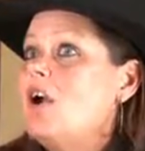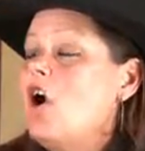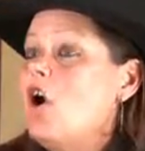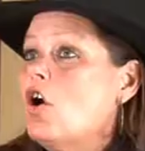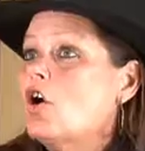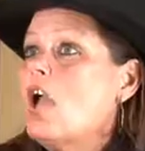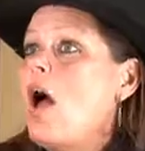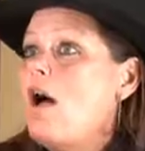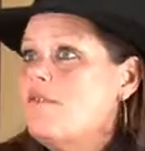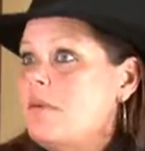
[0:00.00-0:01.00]
her
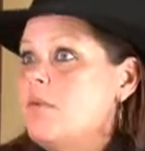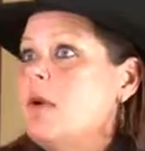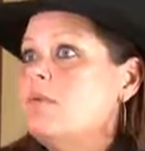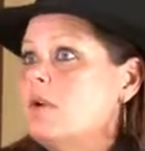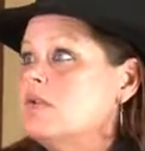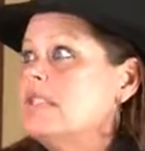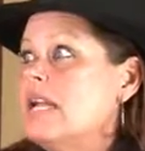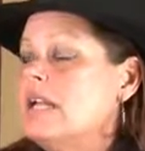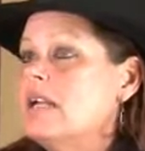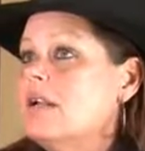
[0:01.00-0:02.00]
coffin bone
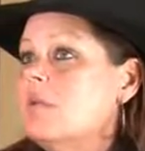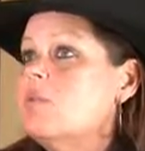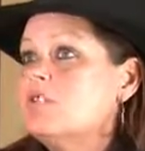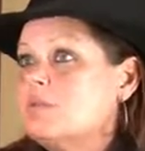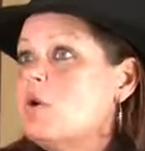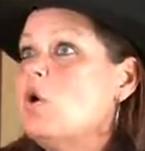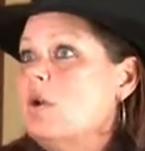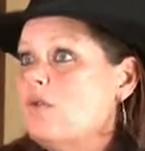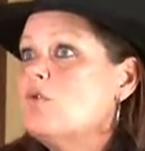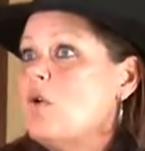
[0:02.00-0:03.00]
rotating was
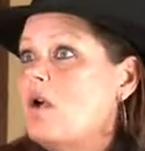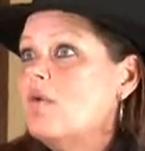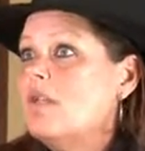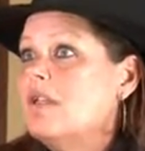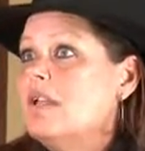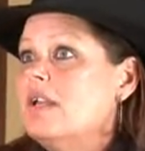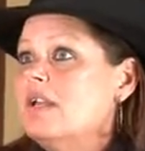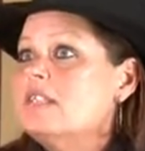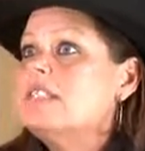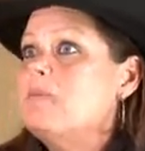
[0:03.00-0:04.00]
hoof growth,
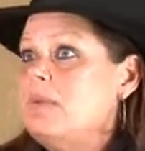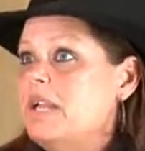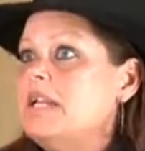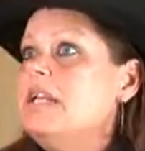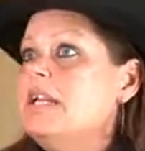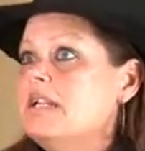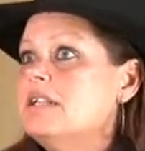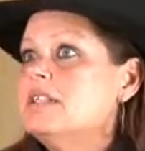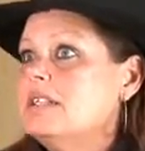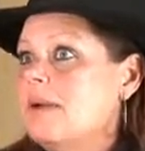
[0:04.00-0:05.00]
stability,
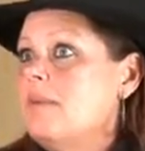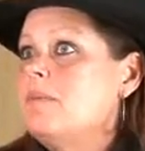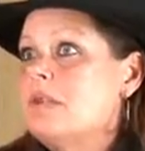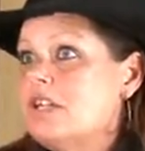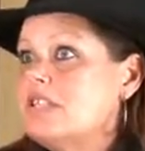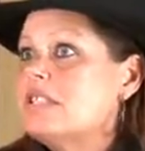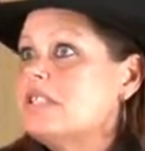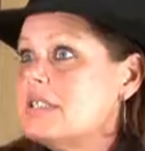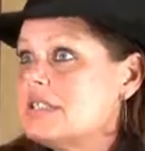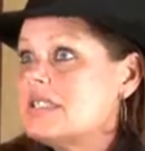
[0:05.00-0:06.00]
some
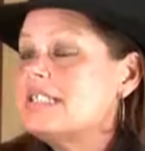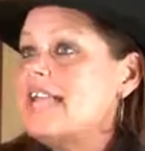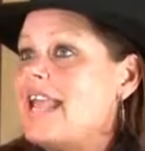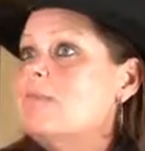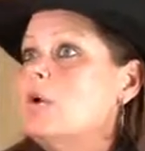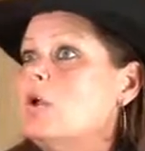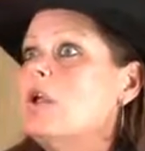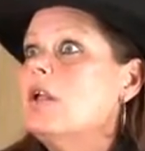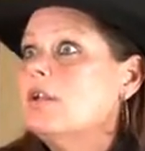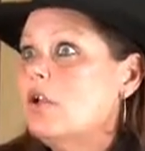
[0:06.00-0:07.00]

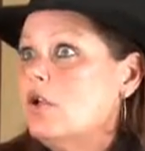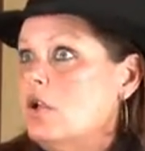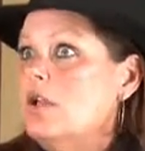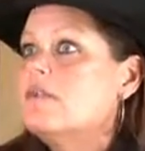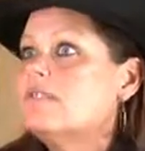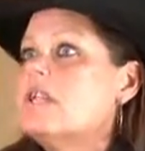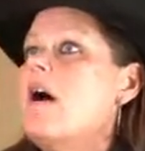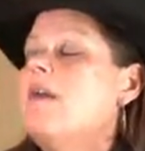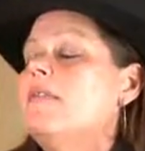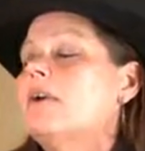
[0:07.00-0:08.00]
stable hoofs
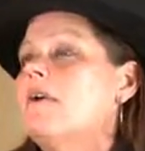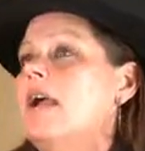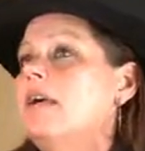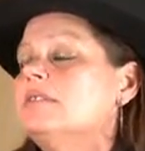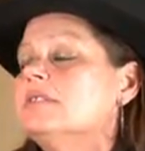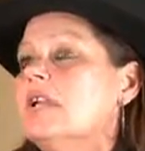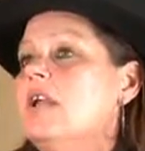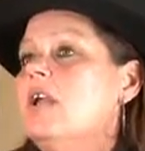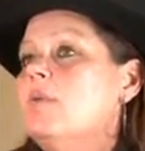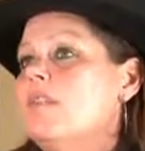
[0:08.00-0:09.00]
on the ground.
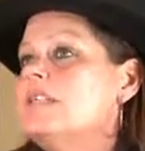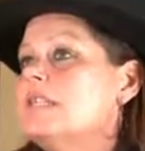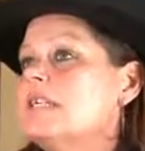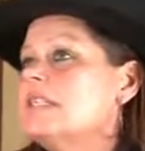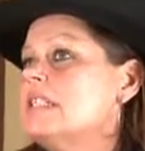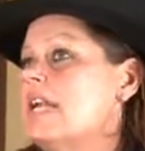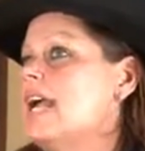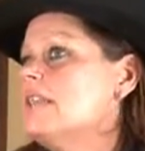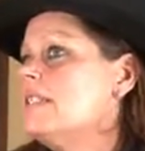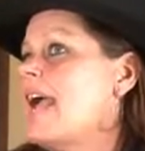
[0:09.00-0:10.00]
Within 60
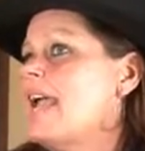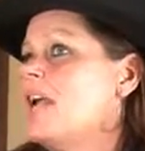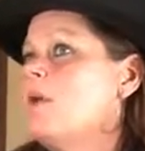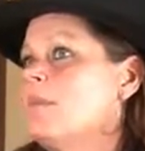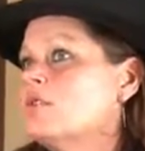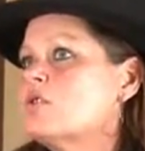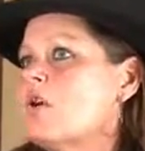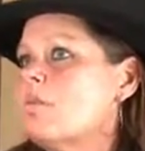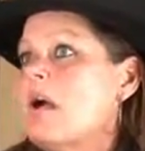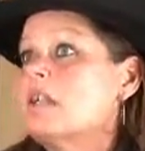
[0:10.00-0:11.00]
days, I had almost
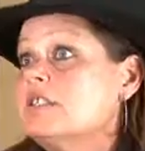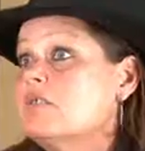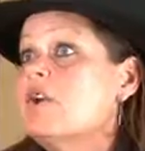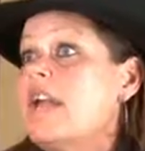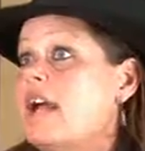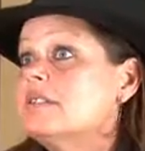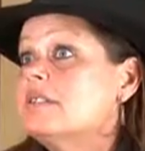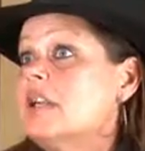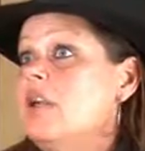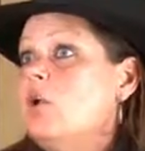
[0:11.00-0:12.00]
grown Molly's foot out,
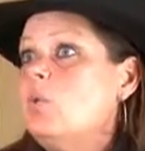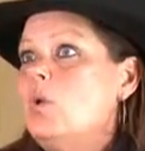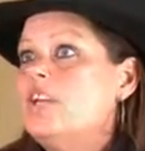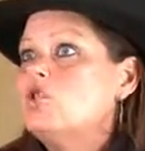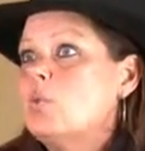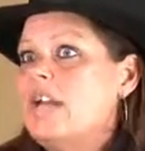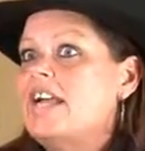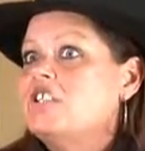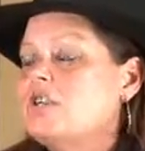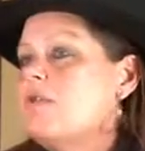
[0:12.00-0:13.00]
which when
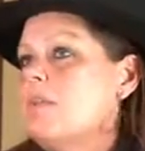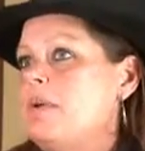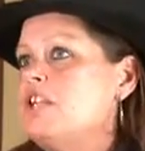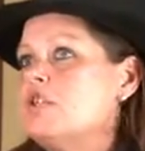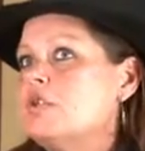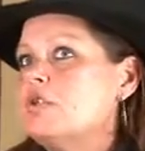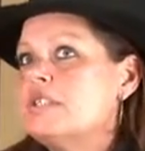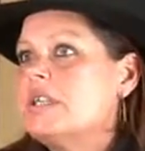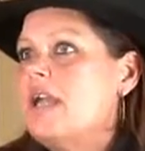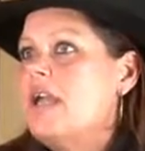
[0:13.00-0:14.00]
I showed the
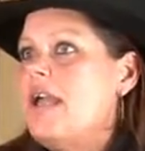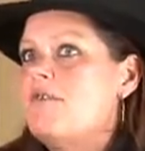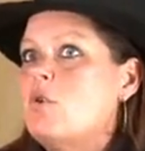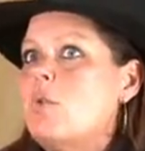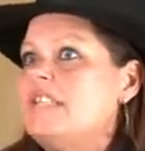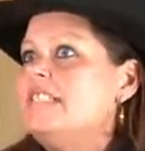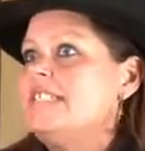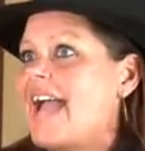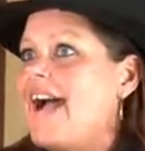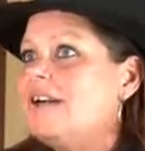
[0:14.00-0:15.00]
pictures, everyone
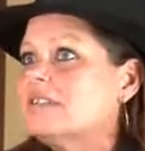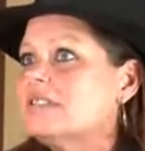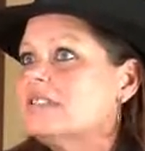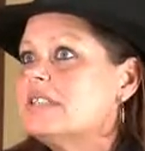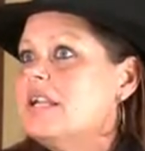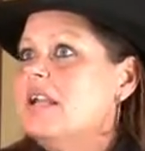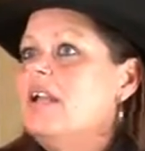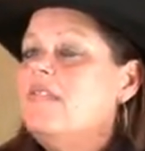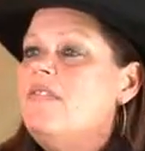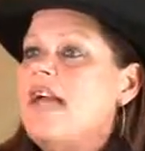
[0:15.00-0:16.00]
doubts
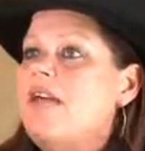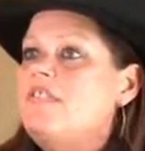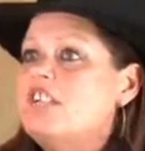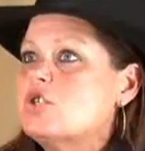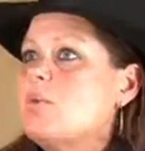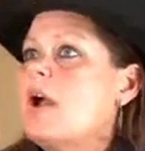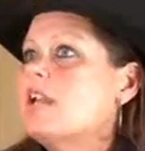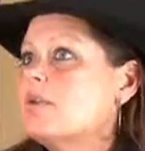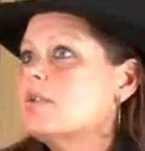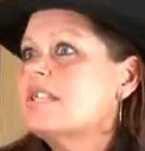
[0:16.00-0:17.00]
that this
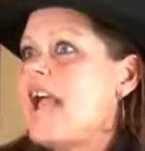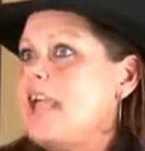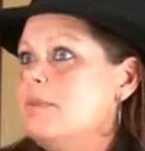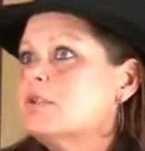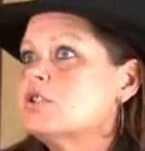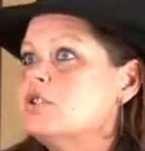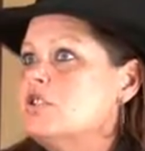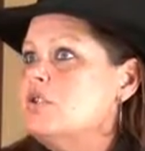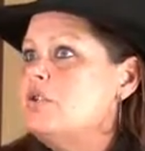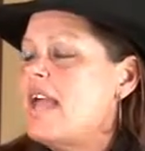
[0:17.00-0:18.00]
product was able to
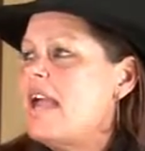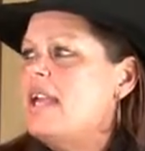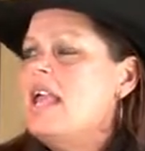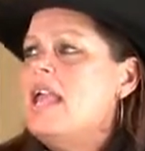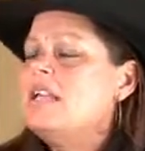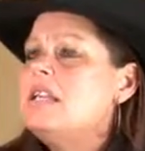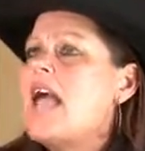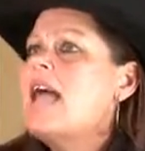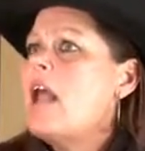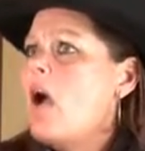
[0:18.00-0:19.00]
do that.
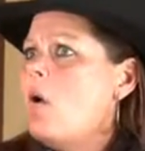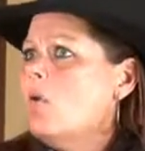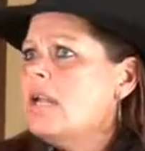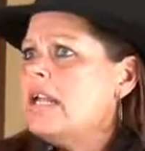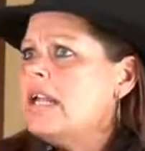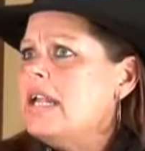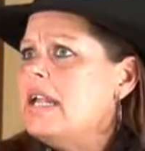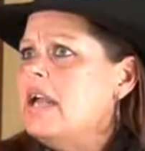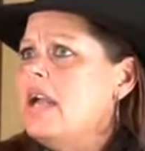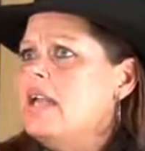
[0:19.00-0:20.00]
Not
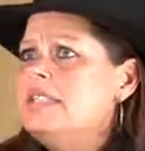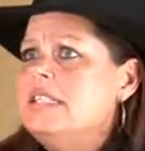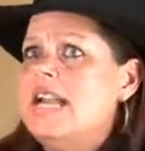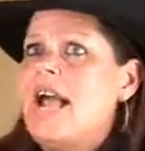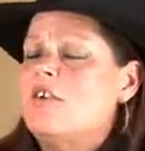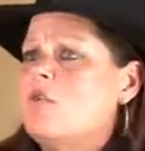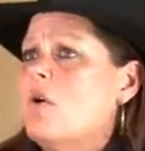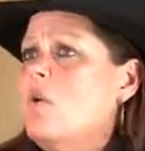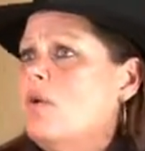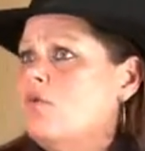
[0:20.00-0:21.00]
only did I
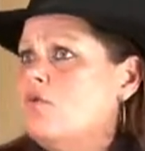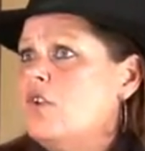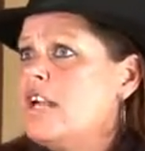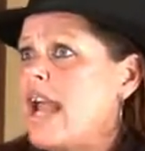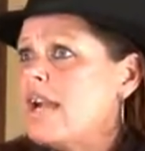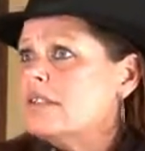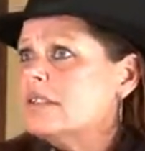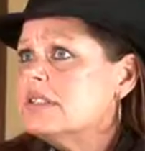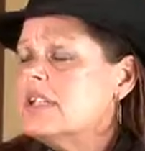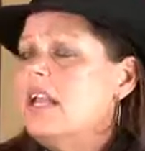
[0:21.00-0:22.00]
grow her foot
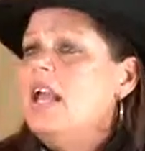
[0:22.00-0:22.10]
out,